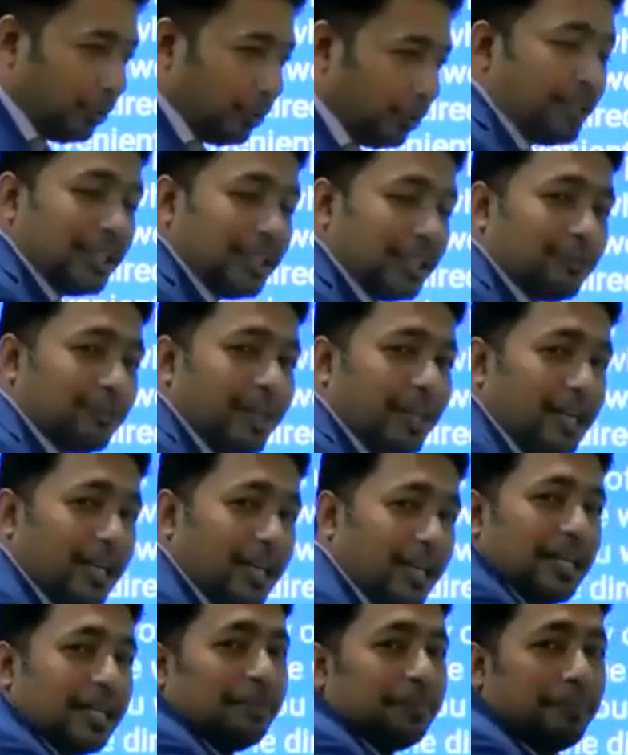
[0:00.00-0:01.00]
move this
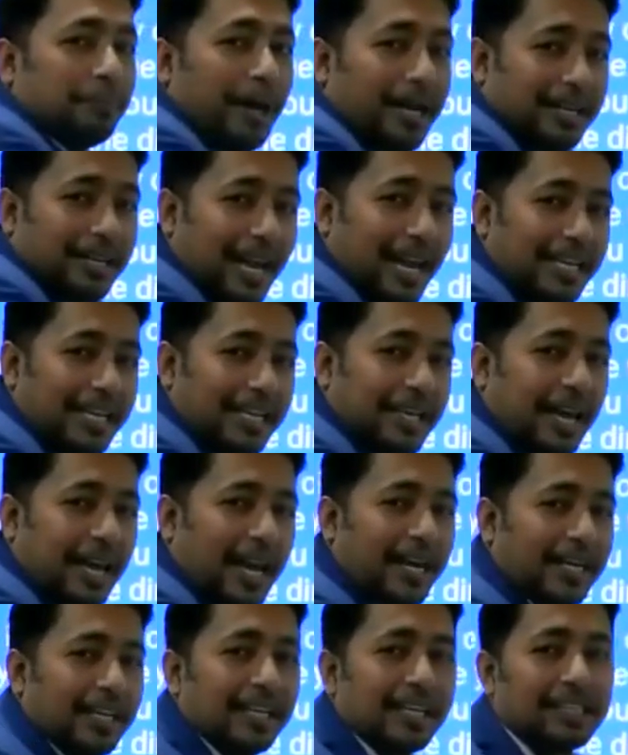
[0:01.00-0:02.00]
way, my right
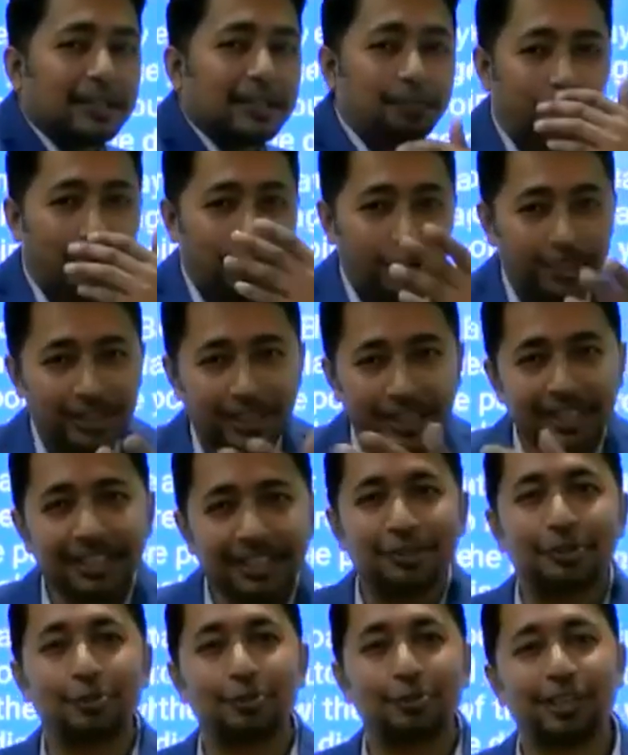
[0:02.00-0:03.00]
hand is
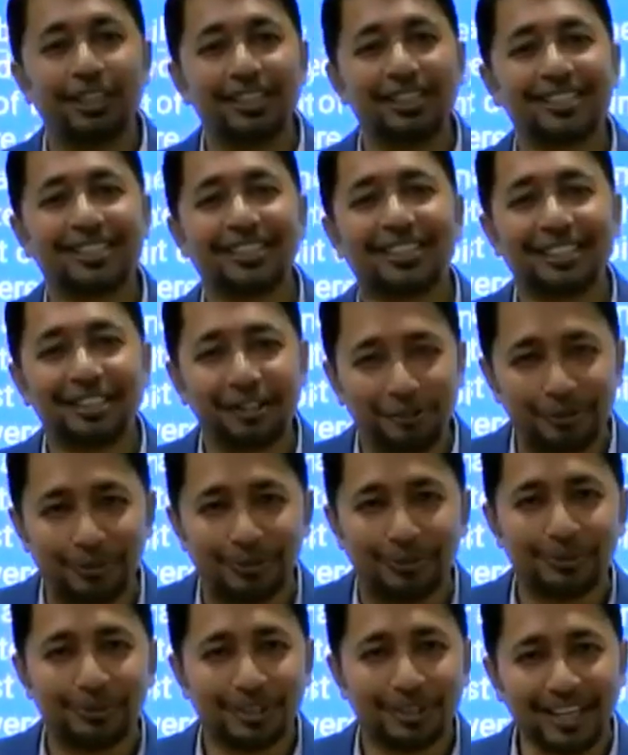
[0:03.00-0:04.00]
pointing towards
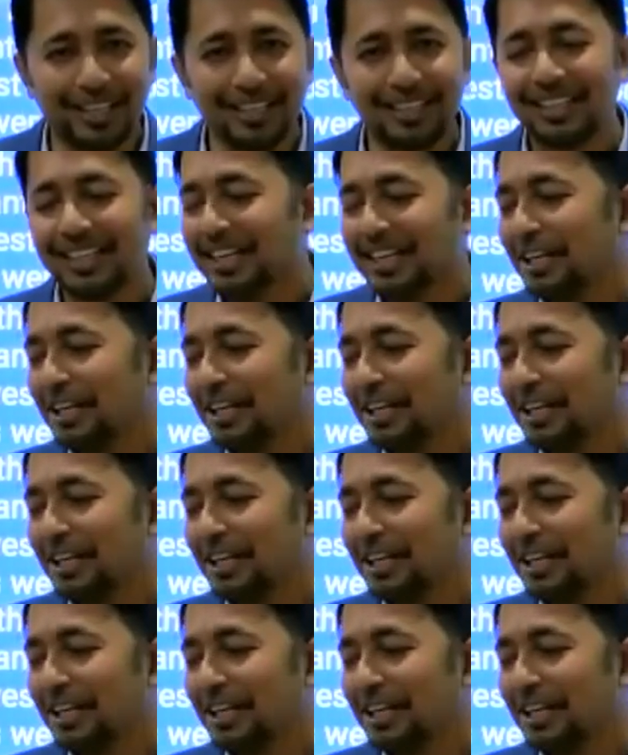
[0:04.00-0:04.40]
you, right?